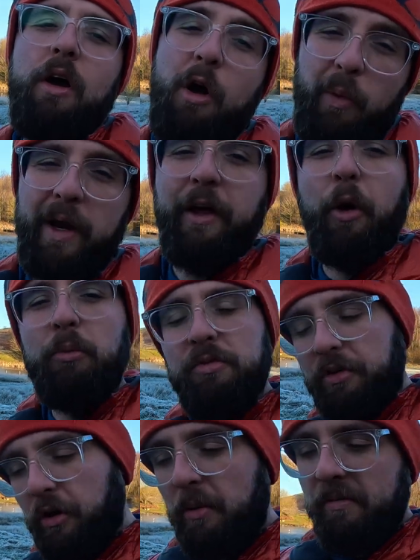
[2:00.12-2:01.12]
when it comes
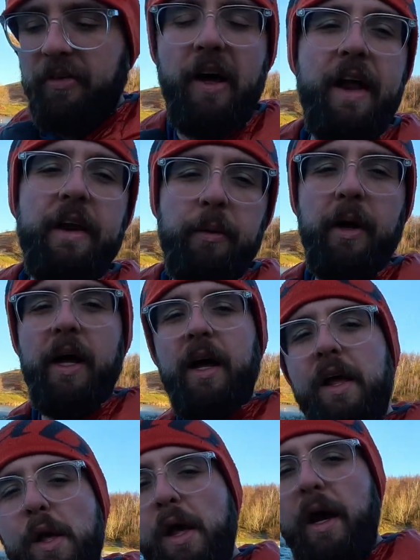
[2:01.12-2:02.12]
to comfort anyway.
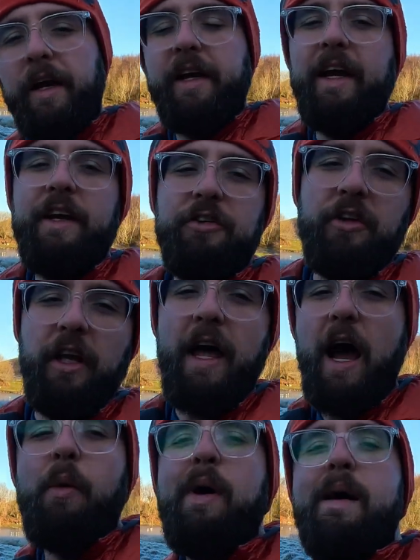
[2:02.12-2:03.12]
Occasionally
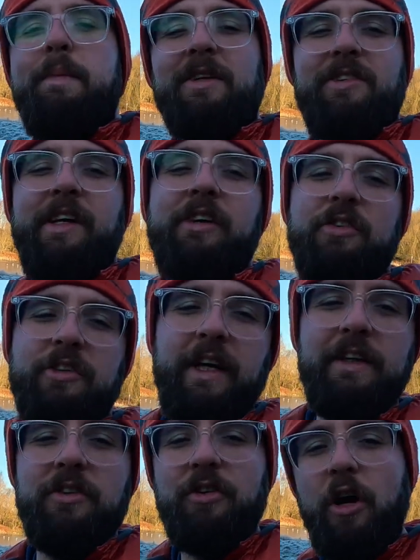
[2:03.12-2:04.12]
I wear my
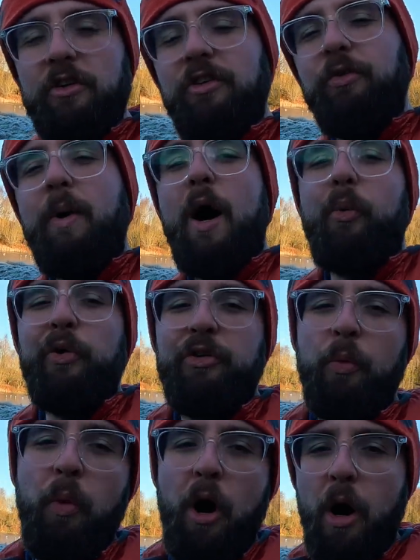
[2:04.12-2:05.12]
sealskin socks as well, which
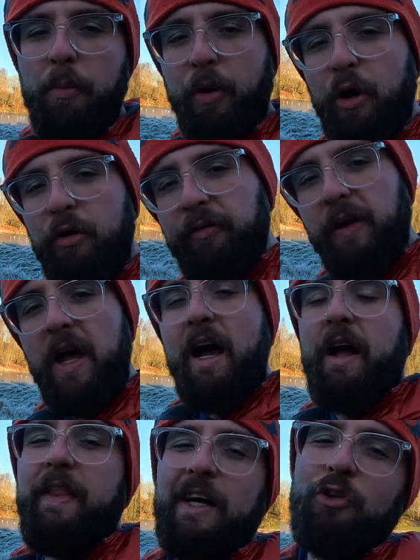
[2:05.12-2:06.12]
are
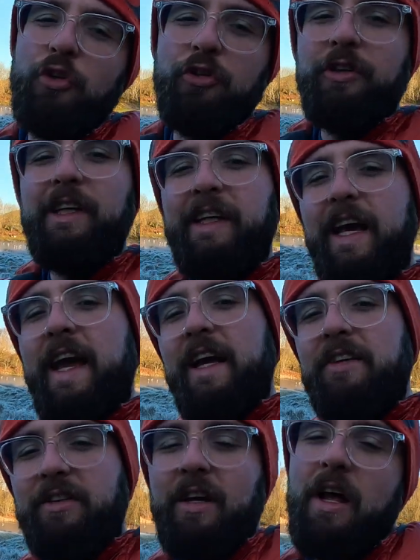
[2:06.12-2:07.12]
waterproof, and that's just in
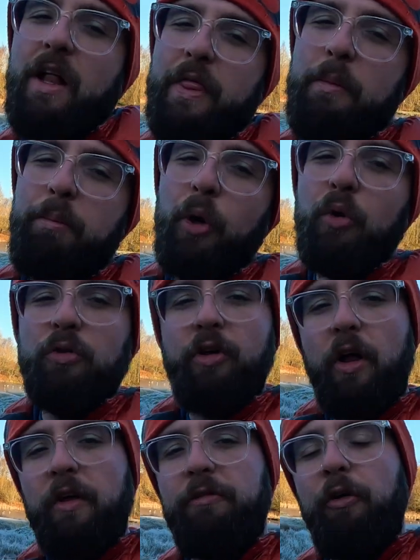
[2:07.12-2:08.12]
case the boots
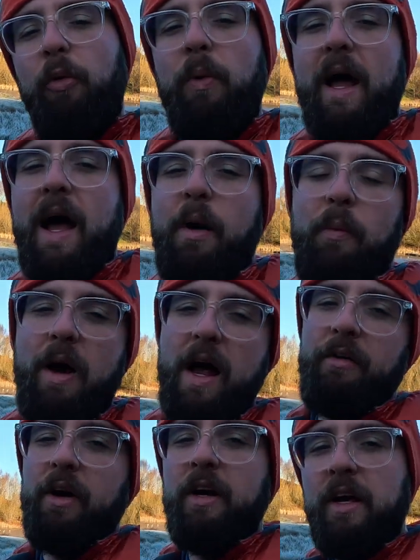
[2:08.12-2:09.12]
or the footwear I'm
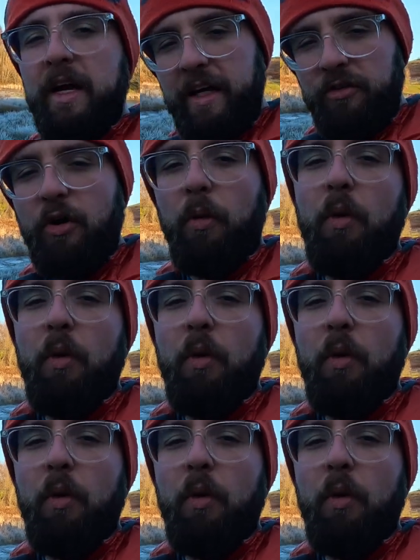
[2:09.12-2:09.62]
wearing is not